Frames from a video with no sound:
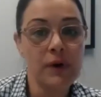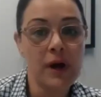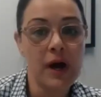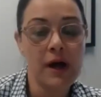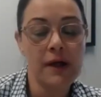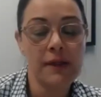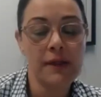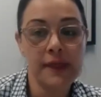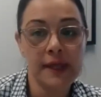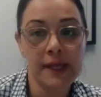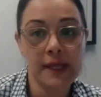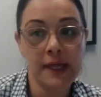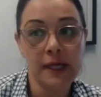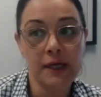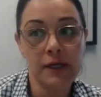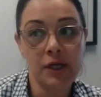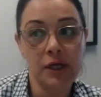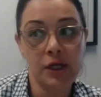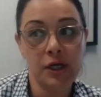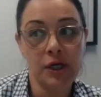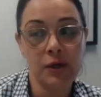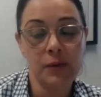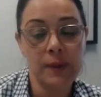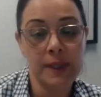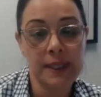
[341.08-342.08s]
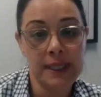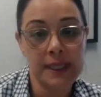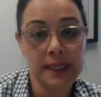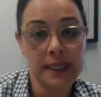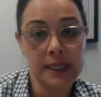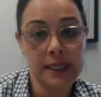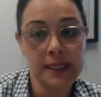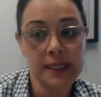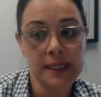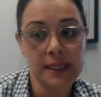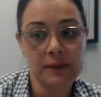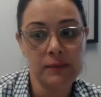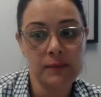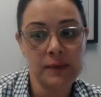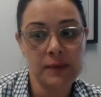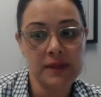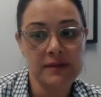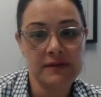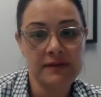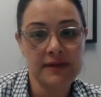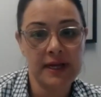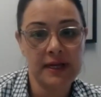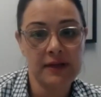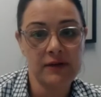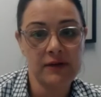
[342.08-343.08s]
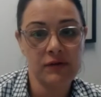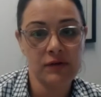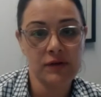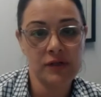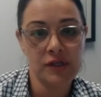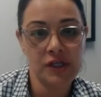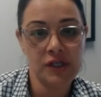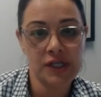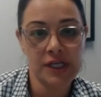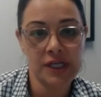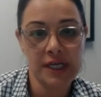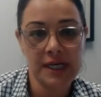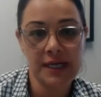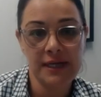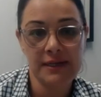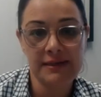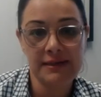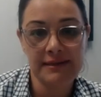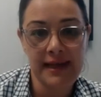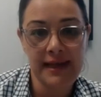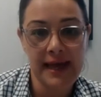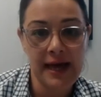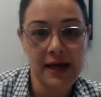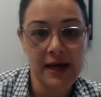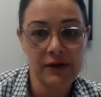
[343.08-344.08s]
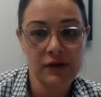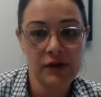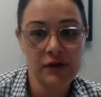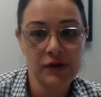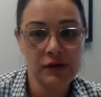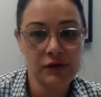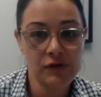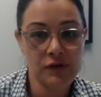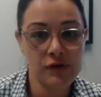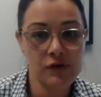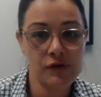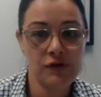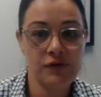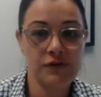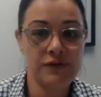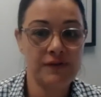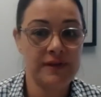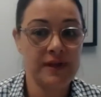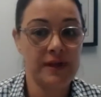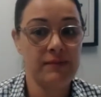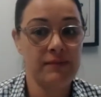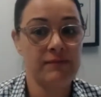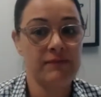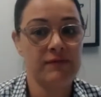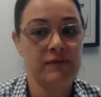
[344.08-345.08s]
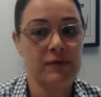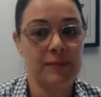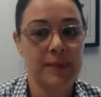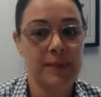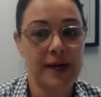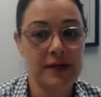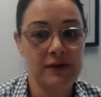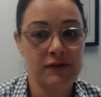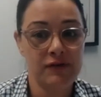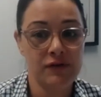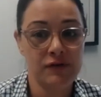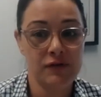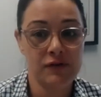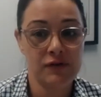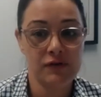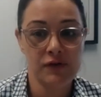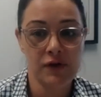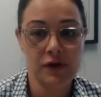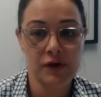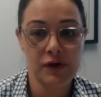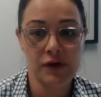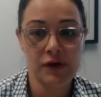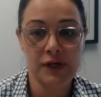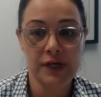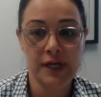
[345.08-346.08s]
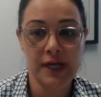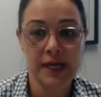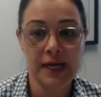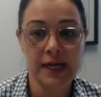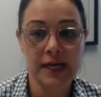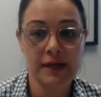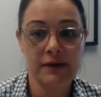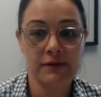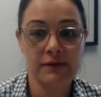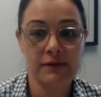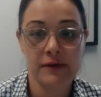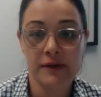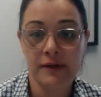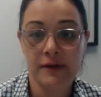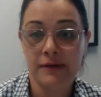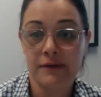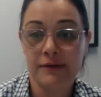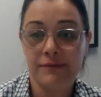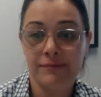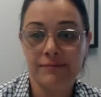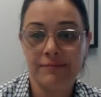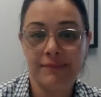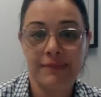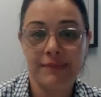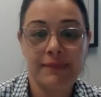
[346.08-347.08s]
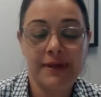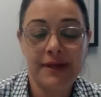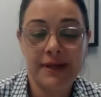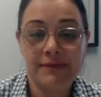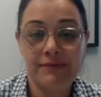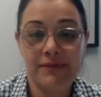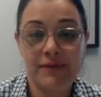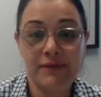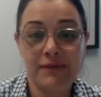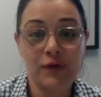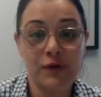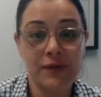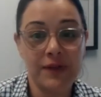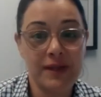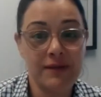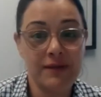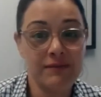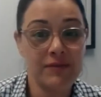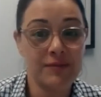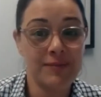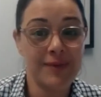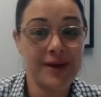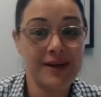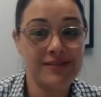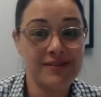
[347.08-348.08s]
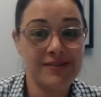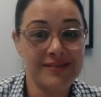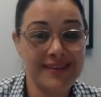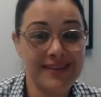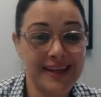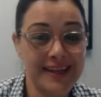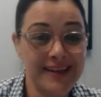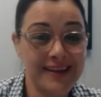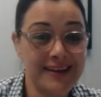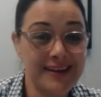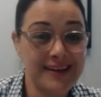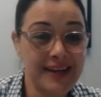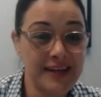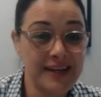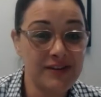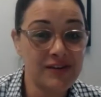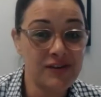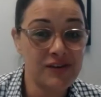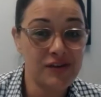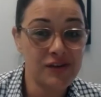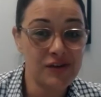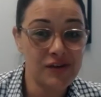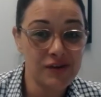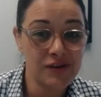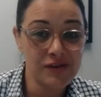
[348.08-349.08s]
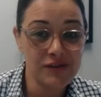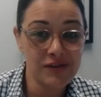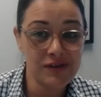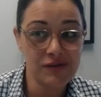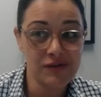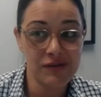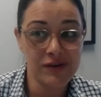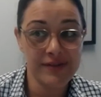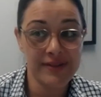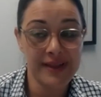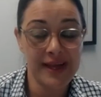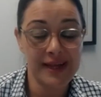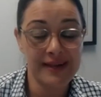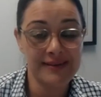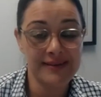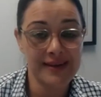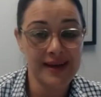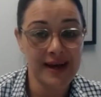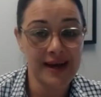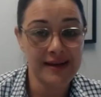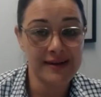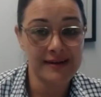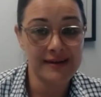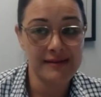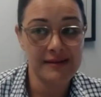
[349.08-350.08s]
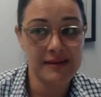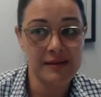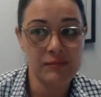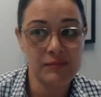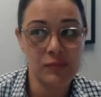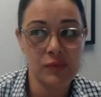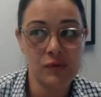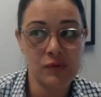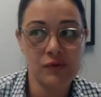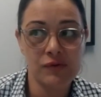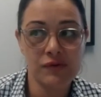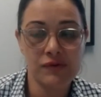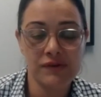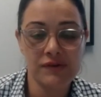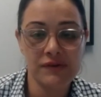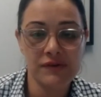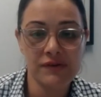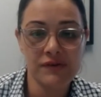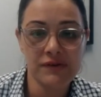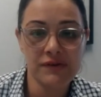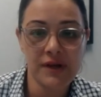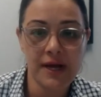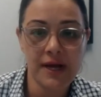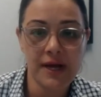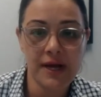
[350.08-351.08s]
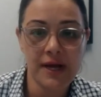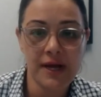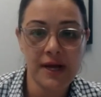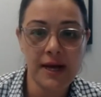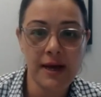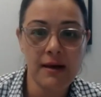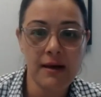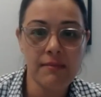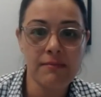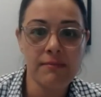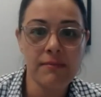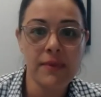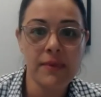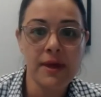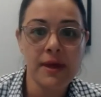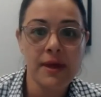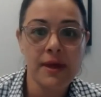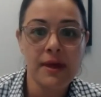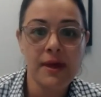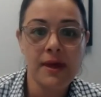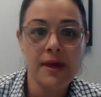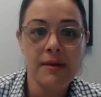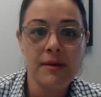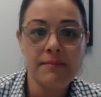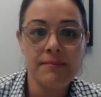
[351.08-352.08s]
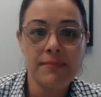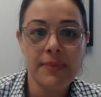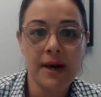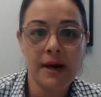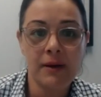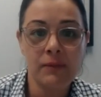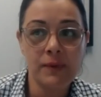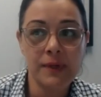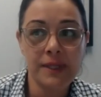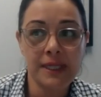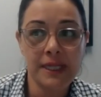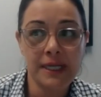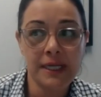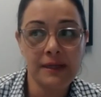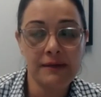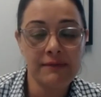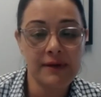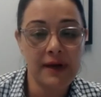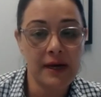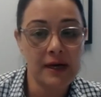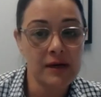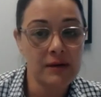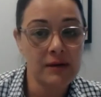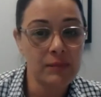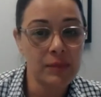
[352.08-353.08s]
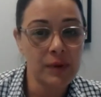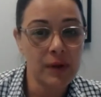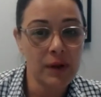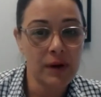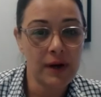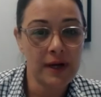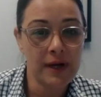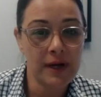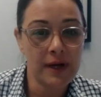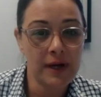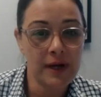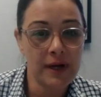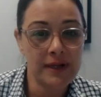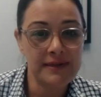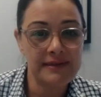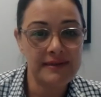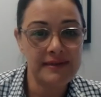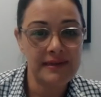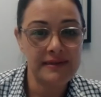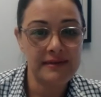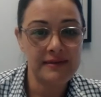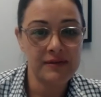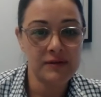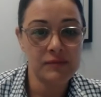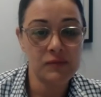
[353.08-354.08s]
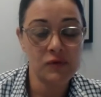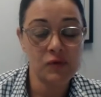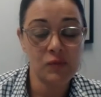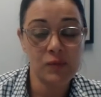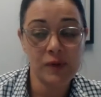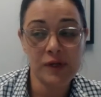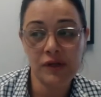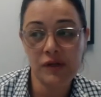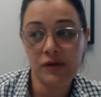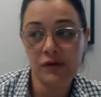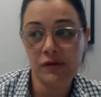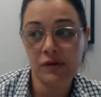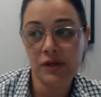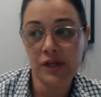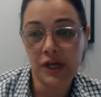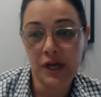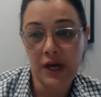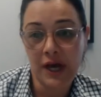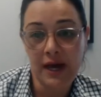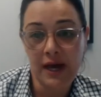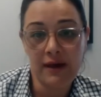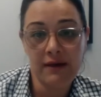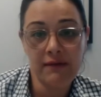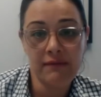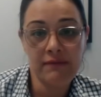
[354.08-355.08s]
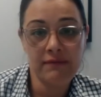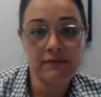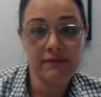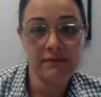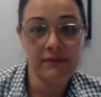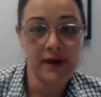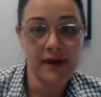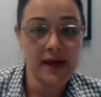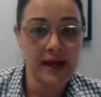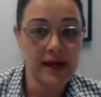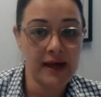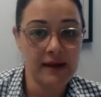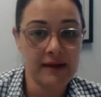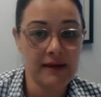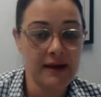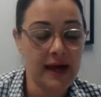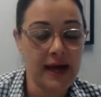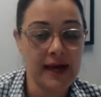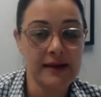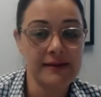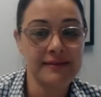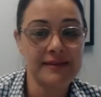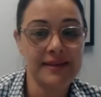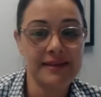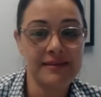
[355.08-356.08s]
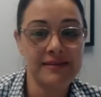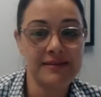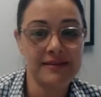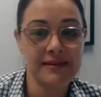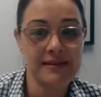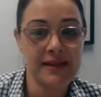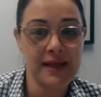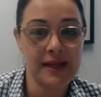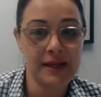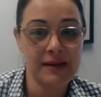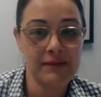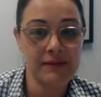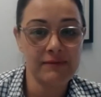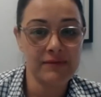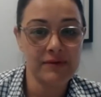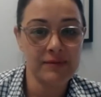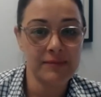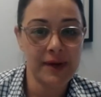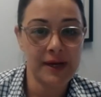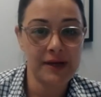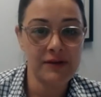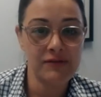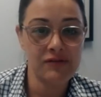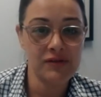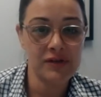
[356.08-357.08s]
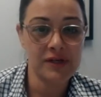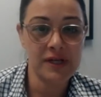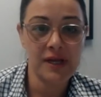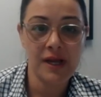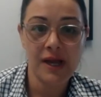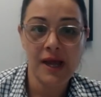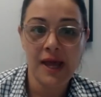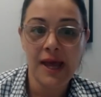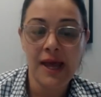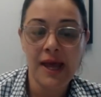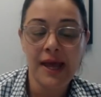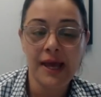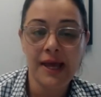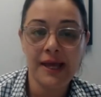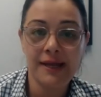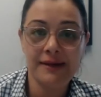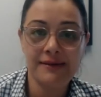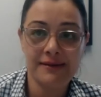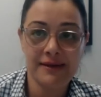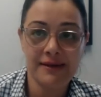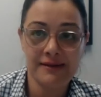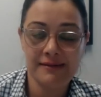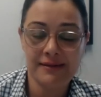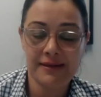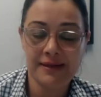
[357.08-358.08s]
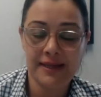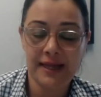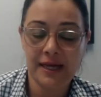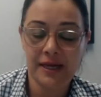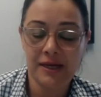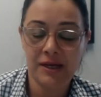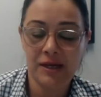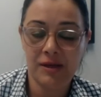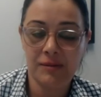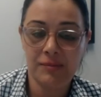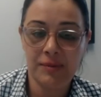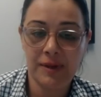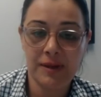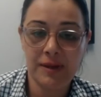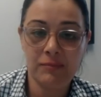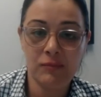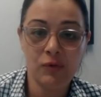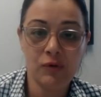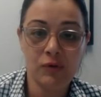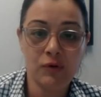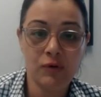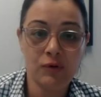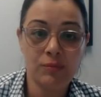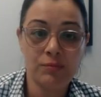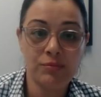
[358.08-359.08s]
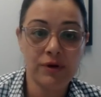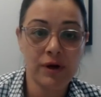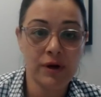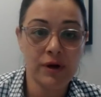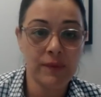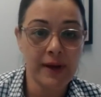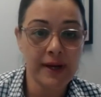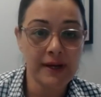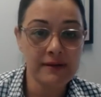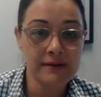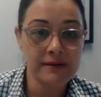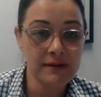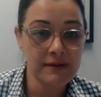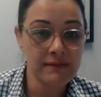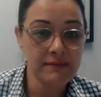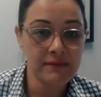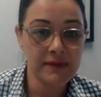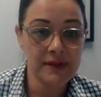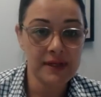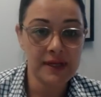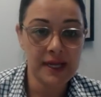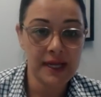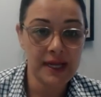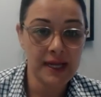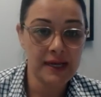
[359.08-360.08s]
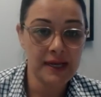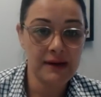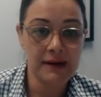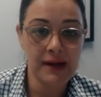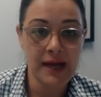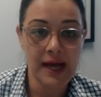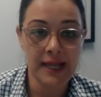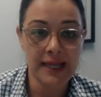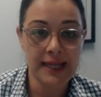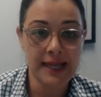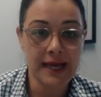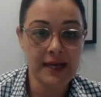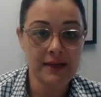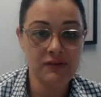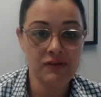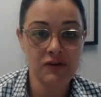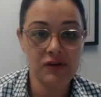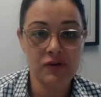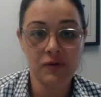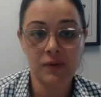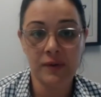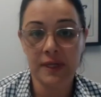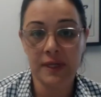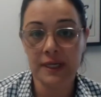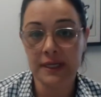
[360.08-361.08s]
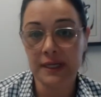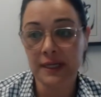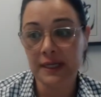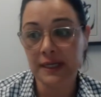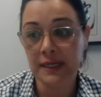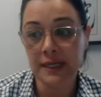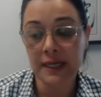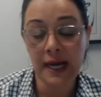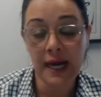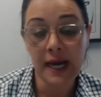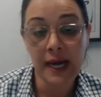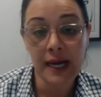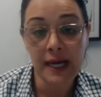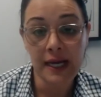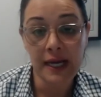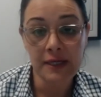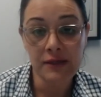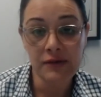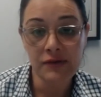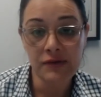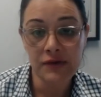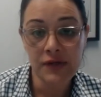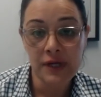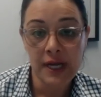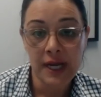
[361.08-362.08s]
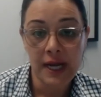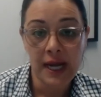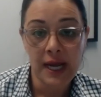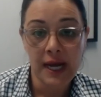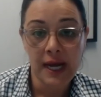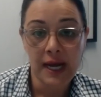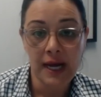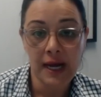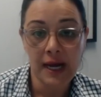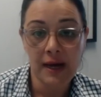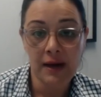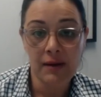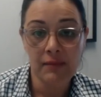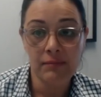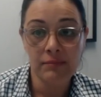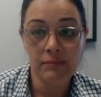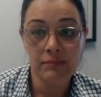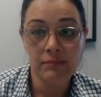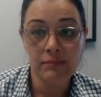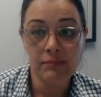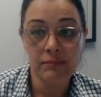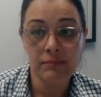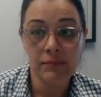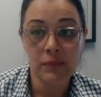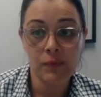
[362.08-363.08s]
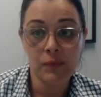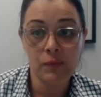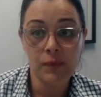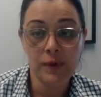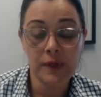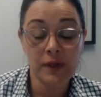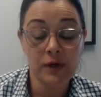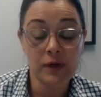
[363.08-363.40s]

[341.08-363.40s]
I think, with anything with technology, it's how you use the information. So if you've got the information there, you need to use it, or if that data is important. But with any of our compliance systems, when you have access to that information, it does allow you to be more proactive. It allows you to engage with a